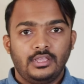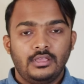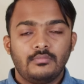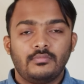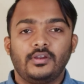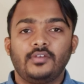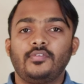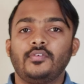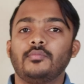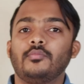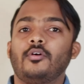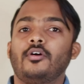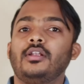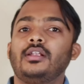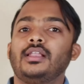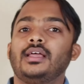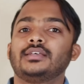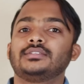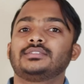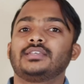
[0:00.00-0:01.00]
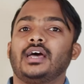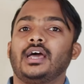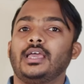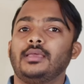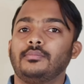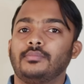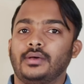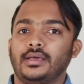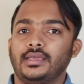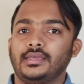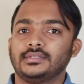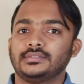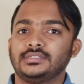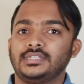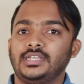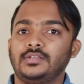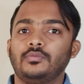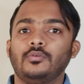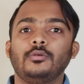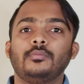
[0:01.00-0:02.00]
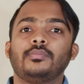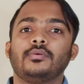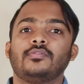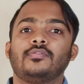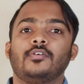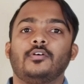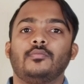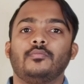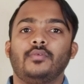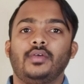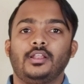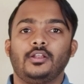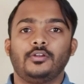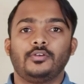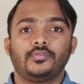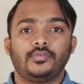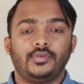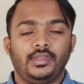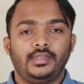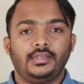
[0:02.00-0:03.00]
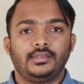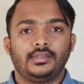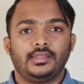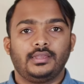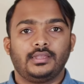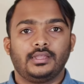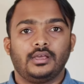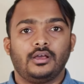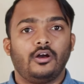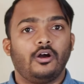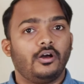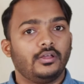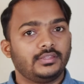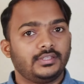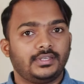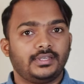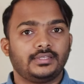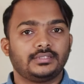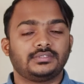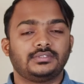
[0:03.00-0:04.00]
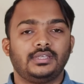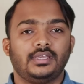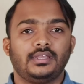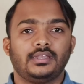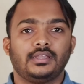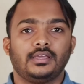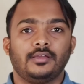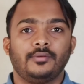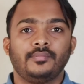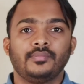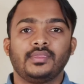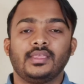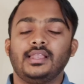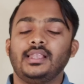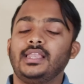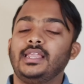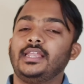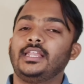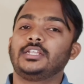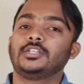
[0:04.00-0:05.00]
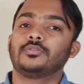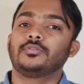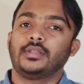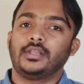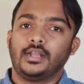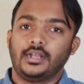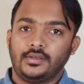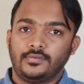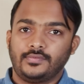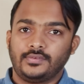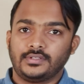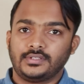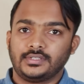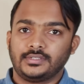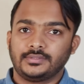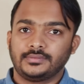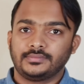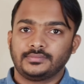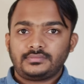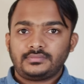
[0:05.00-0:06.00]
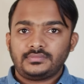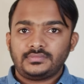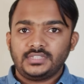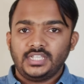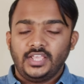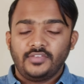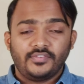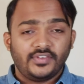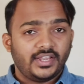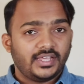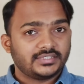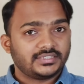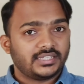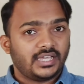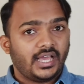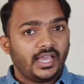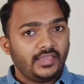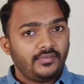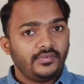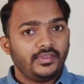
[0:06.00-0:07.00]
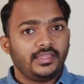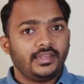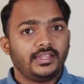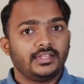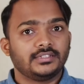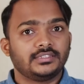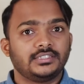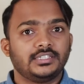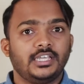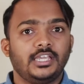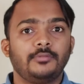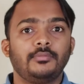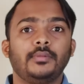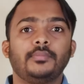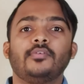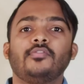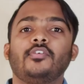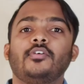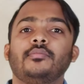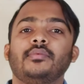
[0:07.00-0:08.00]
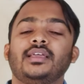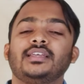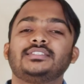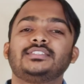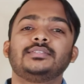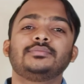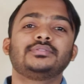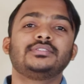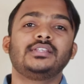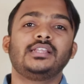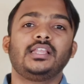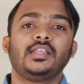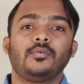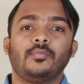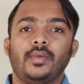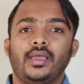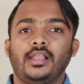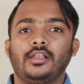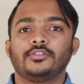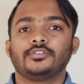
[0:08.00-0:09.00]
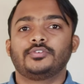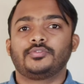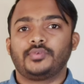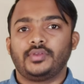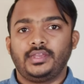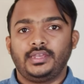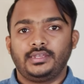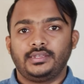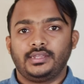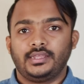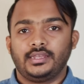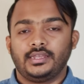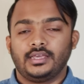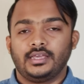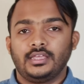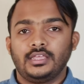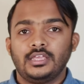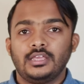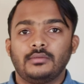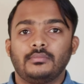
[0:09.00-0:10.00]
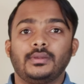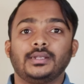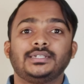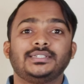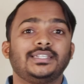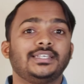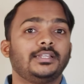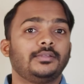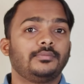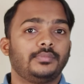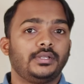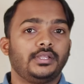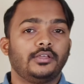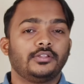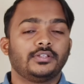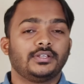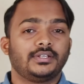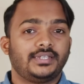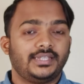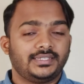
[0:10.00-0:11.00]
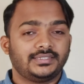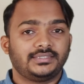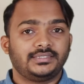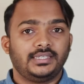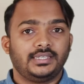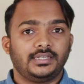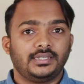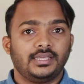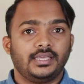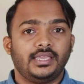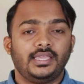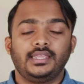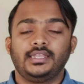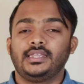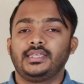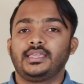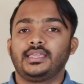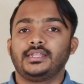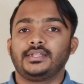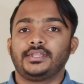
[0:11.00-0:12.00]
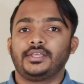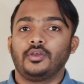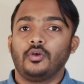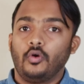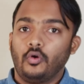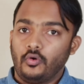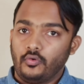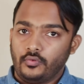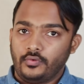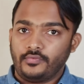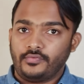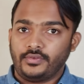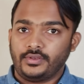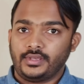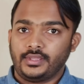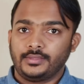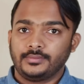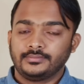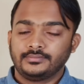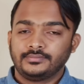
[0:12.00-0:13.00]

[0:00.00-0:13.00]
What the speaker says: But if your model has high bias, it won't perform well on training data or the test data, leading to an underfitting. If it has a high variance, it may perform exceptionally well on the training data but terribly on the test data, indicating overfitting.